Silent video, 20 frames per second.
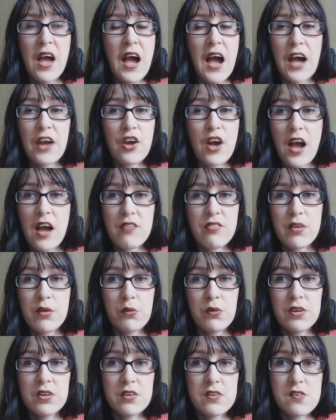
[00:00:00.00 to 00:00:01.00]
I don't have any
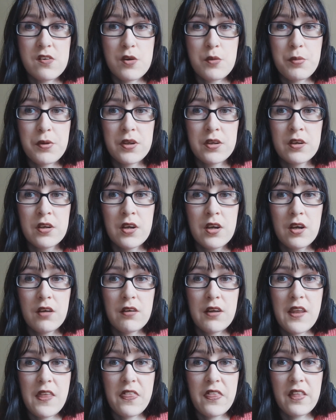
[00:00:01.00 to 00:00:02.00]
windows open or
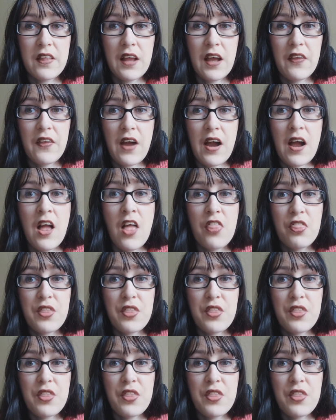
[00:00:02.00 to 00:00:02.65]
anything like that.